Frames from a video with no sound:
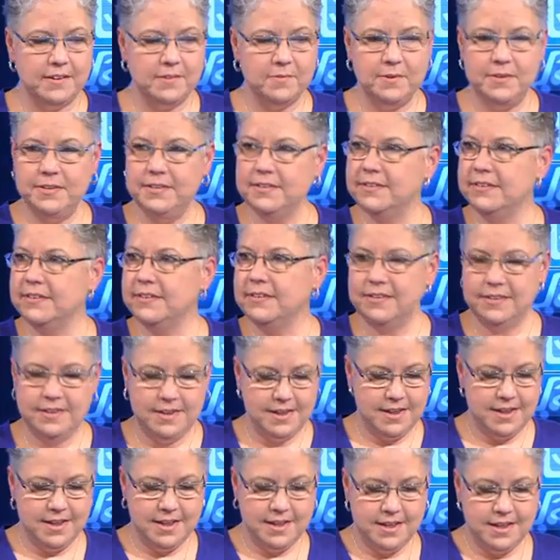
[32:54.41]
next one? Mm-hmm.
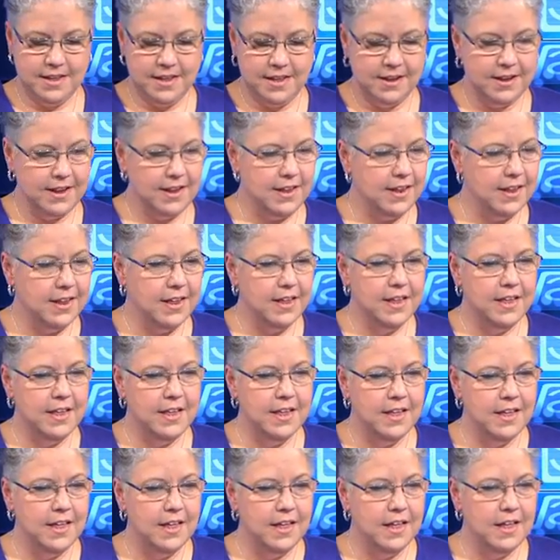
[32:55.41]
Go ahead.
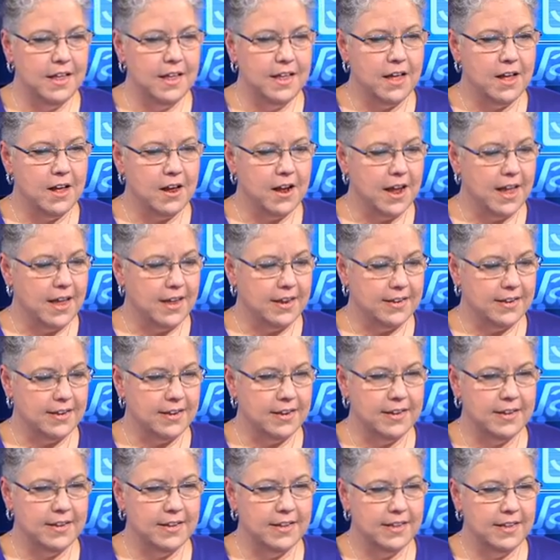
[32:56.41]
All right.
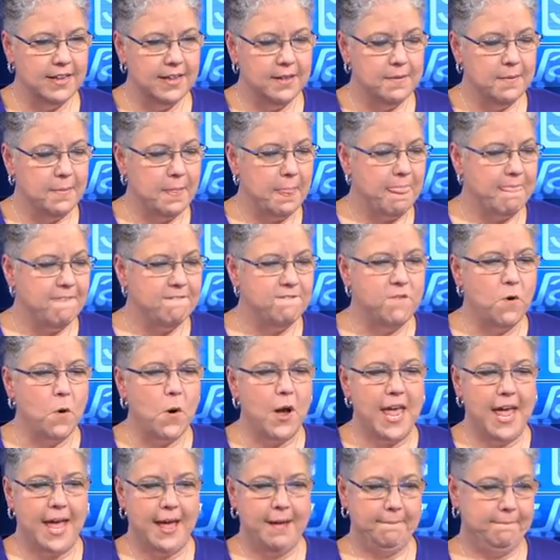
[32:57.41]

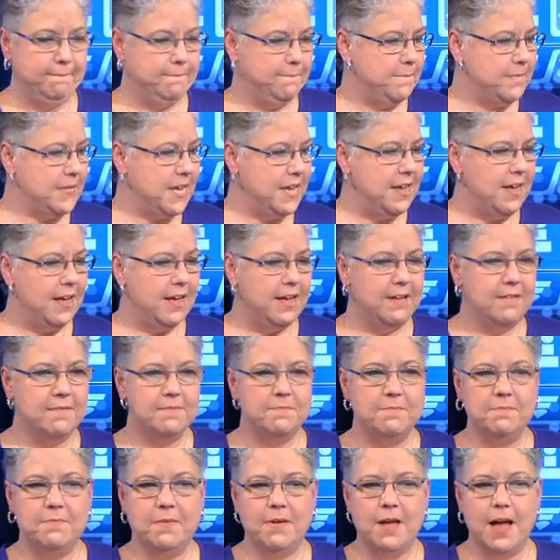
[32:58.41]
All right. FOIA. Uh,
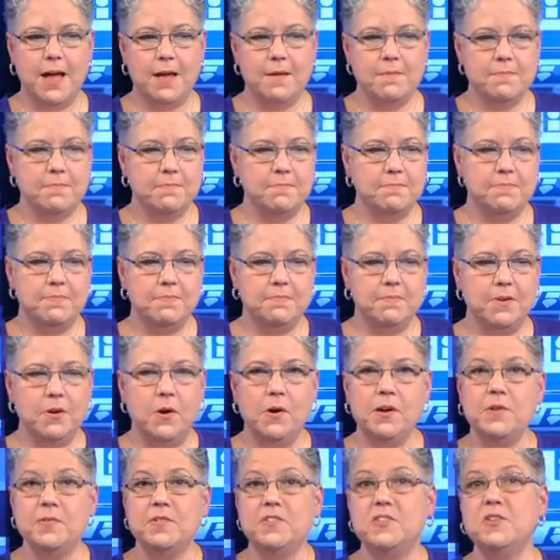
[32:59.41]
I'm
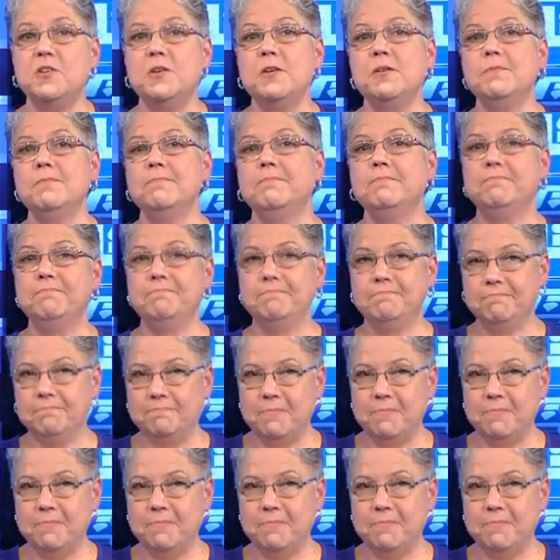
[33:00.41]
going to assume